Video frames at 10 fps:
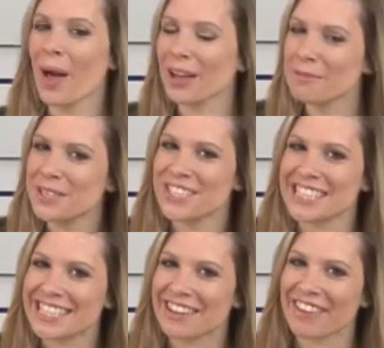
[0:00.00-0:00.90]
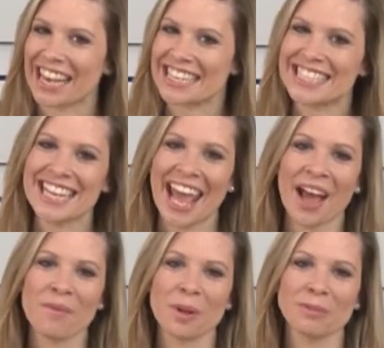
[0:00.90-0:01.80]
Welcome to GTV. Today
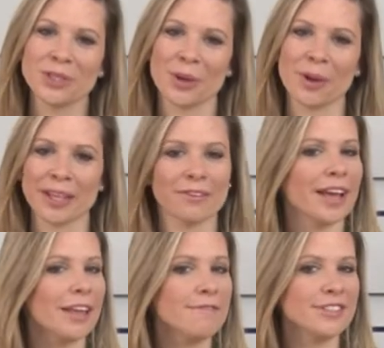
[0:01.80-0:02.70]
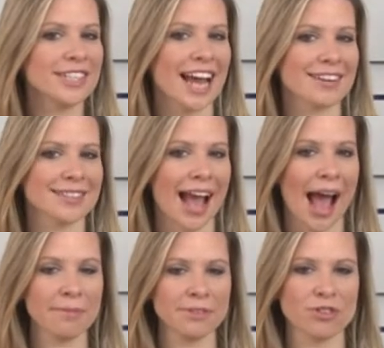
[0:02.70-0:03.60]
I will be showing you Invertek's
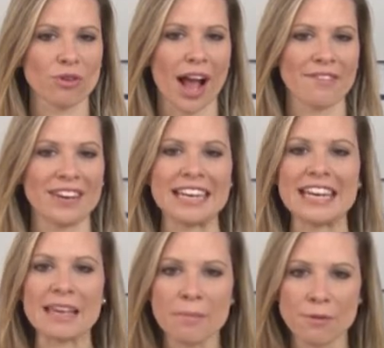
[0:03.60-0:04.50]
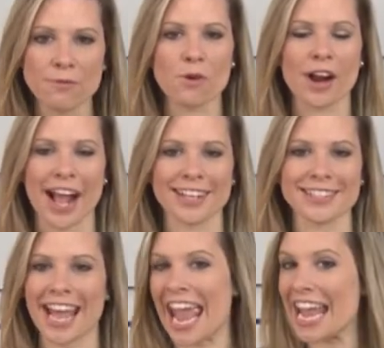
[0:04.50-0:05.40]
OptiDrive NEMA
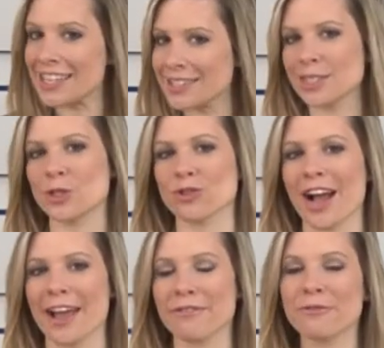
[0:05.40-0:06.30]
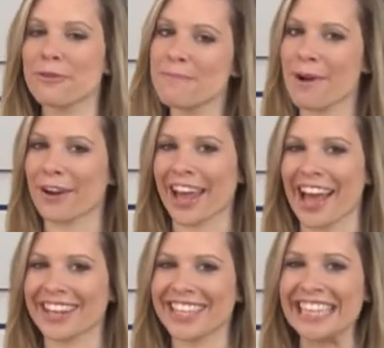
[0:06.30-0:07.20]
4X AC drive from
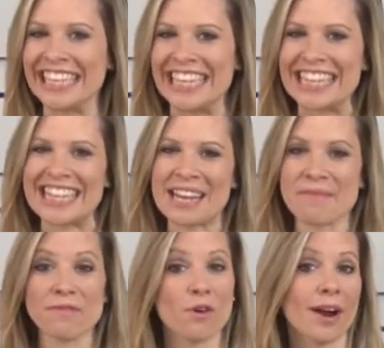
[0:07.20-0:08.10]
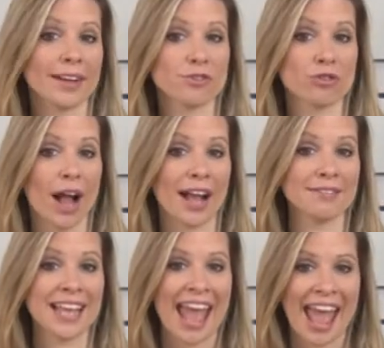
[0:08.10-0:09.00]
Bardac. The NEMA 4X
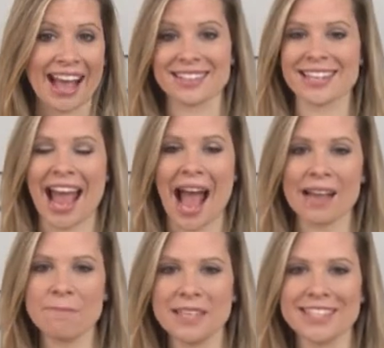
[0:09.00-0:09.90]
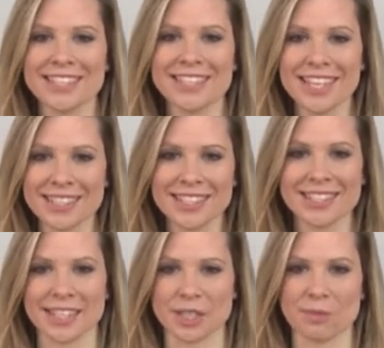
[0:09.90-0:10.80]
drives has an
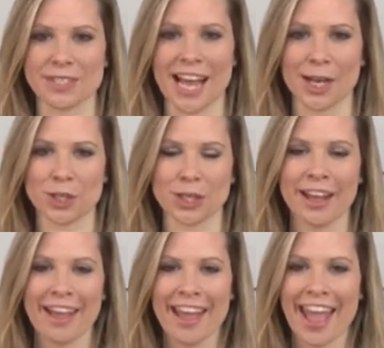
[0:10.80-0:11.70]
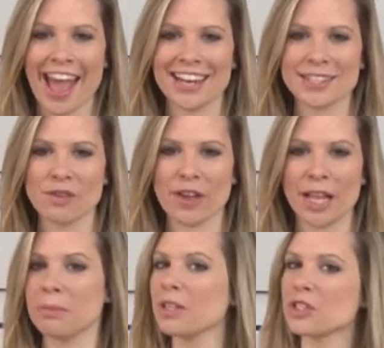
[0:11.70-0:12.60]
IP66 protection and is
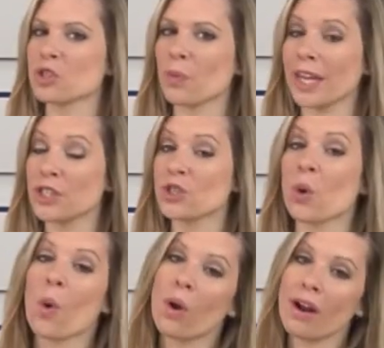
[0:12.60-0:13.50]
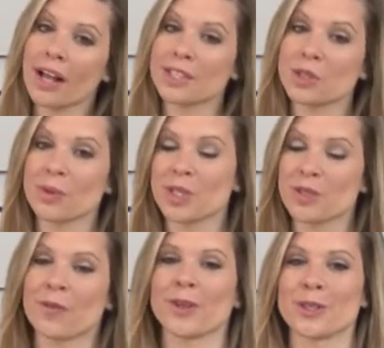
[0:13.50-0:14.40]
available in switched or
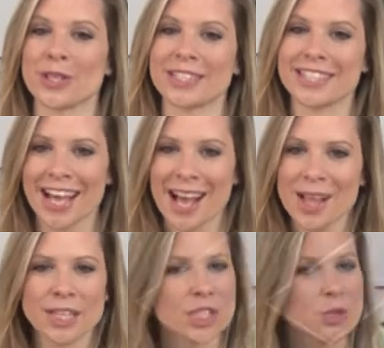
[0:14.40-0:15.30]
unswitched versions. The